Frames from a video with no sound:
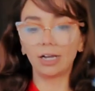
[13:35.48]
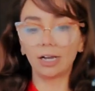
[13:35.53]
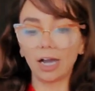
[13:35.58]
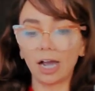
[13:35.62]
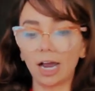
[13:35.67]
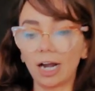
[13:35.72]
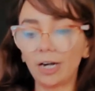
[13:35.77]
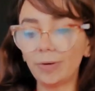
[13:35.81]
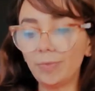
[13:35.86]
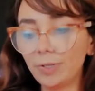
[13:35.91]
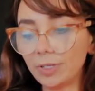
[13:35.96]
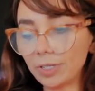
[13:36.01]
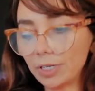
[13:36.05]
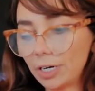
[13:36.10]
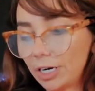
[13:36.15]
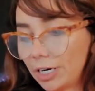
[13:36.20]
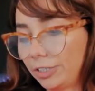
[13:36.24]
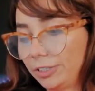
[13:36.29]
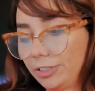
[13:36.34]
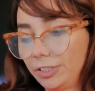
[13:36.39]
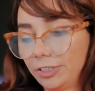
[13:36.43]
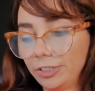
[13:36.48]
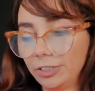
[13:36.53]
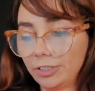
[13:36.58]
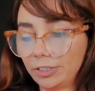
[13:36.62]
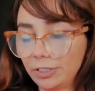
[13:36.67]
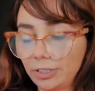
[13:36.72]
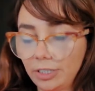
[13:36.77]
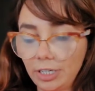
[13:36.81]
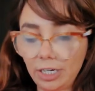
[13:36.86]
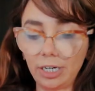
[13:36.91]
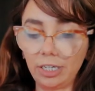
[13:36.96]
carbs are
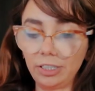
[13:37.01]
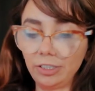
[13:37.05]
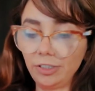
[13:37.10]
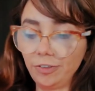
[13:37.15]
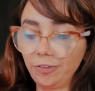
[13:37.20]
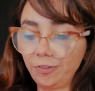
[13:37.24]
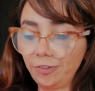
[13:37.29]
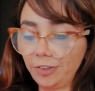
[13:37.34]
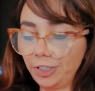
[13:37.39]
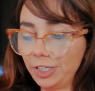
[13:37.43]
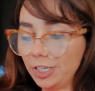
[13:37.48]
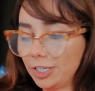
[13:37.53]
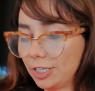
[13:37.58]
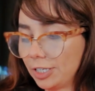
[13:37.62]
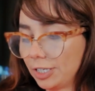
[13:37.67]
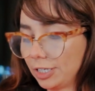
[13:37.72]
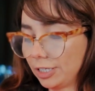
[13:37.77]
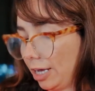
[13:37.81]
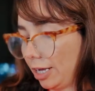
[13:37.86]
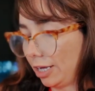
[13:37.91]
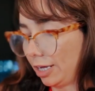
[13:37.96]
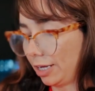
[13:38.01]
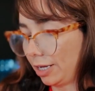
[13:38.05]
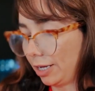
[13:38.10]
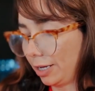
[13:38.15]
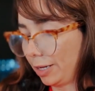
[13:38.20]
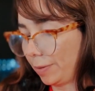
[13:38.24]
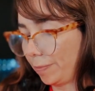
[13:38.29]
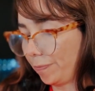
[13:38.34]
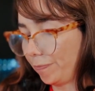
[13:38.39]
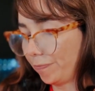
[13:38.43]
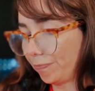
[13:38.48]
the first
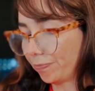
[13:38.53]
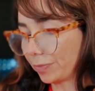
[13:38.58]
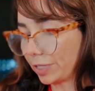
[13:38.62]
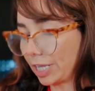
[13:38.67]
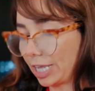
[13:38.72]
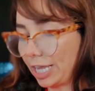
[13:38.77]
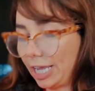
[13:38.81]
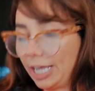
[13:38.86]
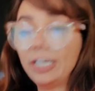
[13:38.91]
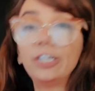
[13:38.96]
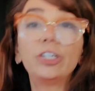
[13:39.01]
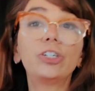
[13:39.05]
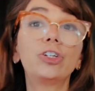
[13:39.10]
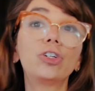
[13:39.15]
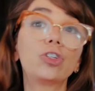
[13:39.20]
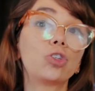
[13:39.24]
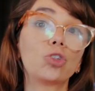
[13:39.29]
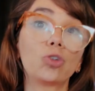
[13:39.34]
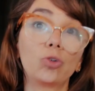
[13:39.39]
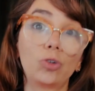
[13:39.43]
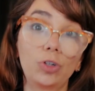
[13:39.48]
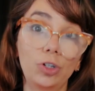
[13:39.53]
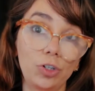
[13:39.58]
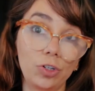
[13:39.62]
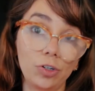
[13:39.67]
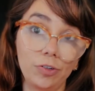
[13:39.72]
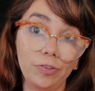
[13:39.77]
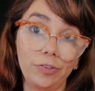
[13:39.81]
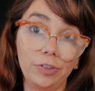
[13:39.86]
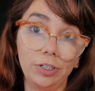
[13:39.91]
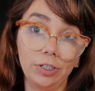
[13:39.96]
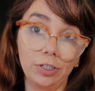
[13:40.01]
energy source
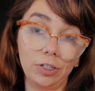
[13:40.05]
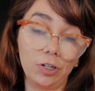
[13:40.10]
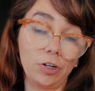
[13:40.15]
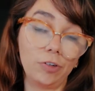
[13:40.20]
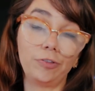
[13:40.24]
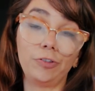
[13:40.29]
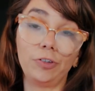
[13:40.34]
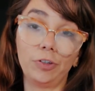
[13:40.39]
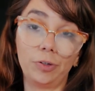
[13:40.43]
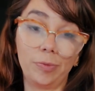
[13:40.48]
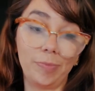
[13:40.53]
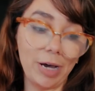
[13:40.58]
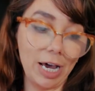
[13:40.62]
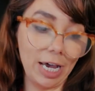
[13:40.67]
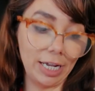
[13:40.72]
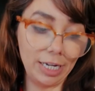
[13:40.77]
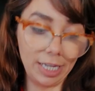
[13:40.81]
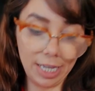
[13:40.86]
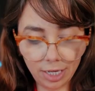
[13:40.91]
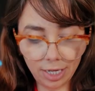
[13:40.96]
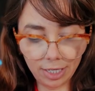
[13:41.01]
of your body.